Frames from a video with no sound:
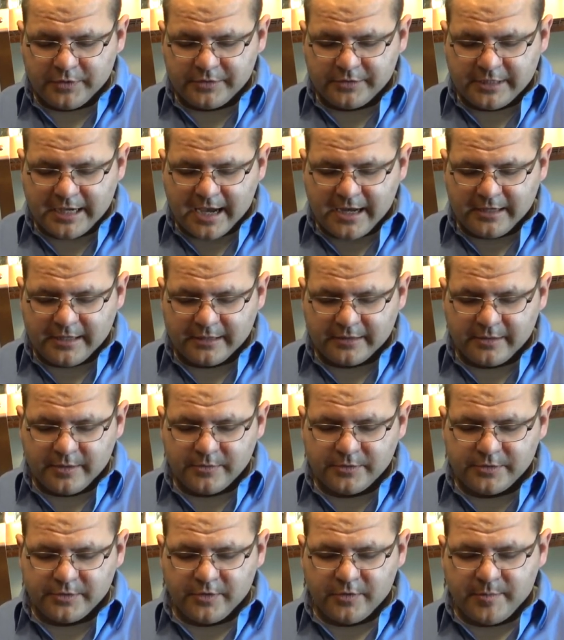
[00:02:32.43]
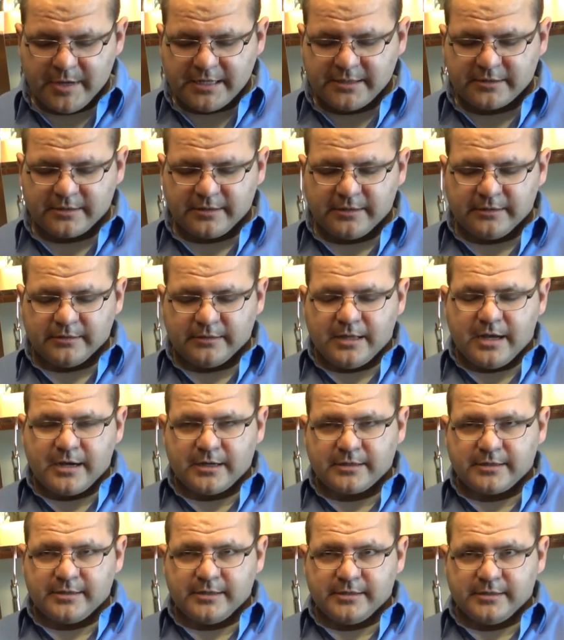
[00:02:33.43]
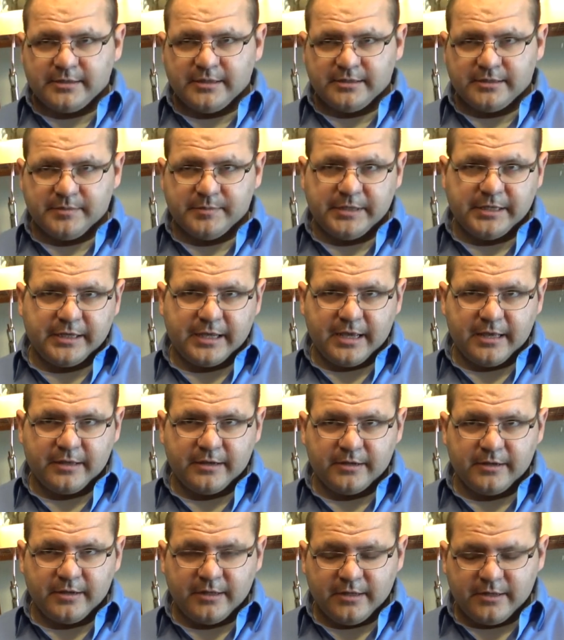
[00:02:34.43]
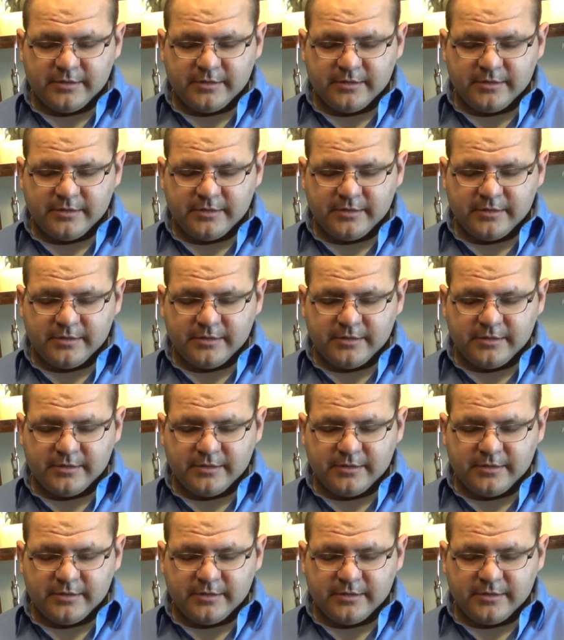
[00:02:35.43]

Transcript: Tightening those two basically locks the system together.